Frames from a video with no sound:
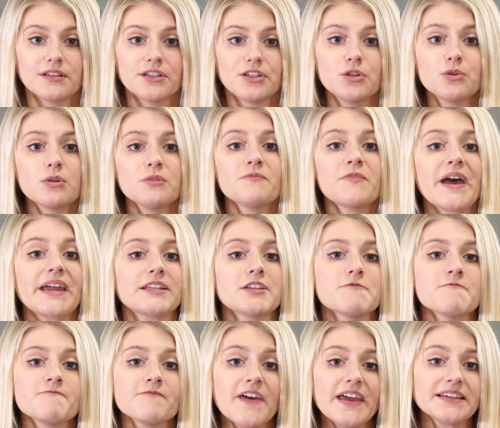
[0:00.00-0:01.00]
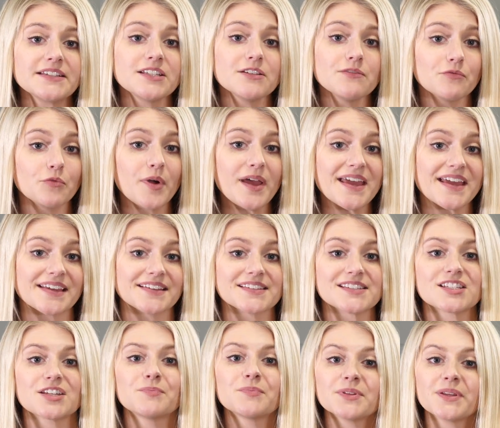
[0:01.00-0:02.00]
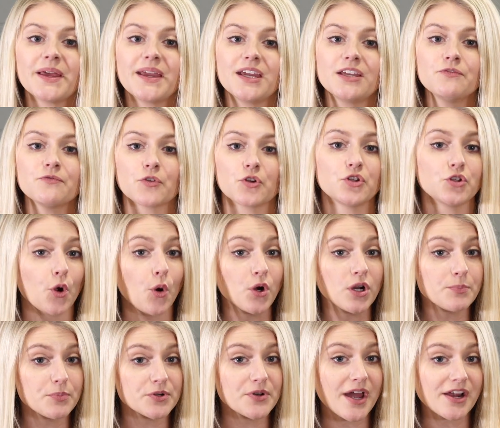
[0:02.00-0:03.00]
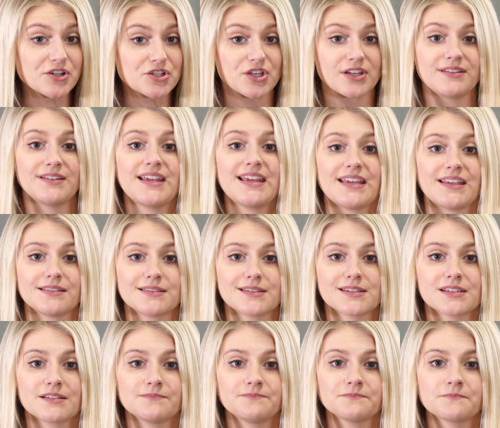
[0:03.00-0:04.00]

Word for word: you can find effective ways to plan for your production needs.